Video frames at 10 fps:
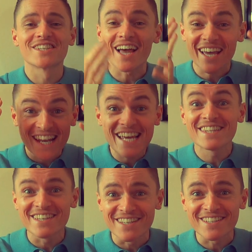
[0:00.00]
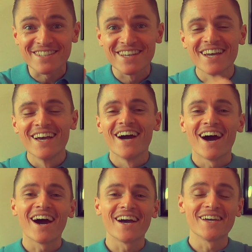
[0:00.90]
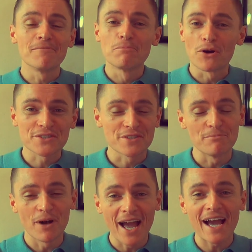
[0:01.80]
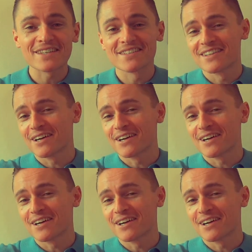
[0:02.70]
like an idiot, I unboxed it by accident.